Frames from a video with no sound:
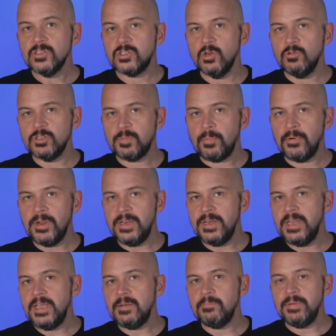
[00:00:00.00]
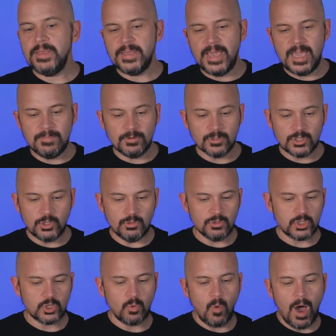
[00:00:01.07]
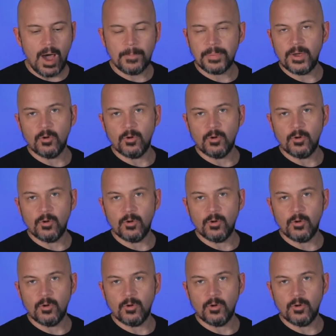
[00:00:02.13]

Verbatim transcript: So it was pretty neat being able to swap